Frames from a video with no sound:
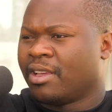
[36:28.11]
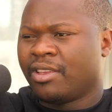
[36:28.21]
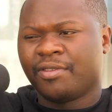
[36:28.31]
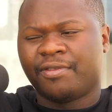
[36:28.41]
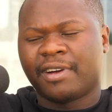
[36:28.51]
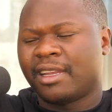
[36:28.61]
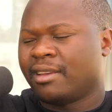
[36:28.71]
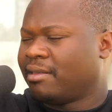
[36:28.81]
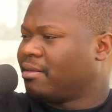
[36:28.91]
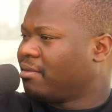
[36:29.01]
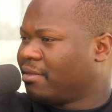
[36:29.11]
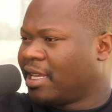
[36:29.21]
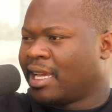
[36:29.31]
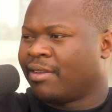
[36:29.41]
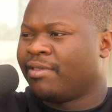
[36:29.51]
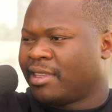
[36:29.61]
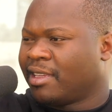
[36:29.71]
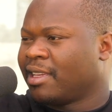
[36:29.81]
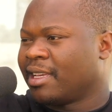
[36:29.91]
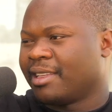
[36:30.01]
you'll find
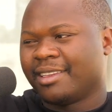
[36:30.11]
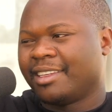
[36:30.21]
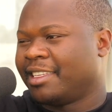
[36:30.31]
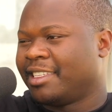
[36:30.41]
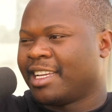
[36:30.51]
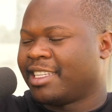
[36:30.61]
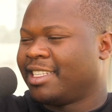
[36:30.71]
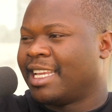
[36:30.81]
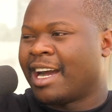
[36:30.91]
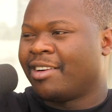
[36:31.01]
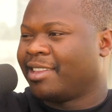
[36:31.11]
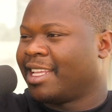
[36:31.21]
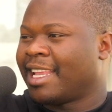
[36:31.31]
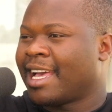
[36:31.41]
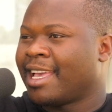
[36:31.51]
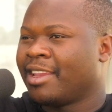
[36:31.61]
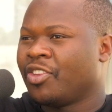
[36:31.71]
everything is just down the line,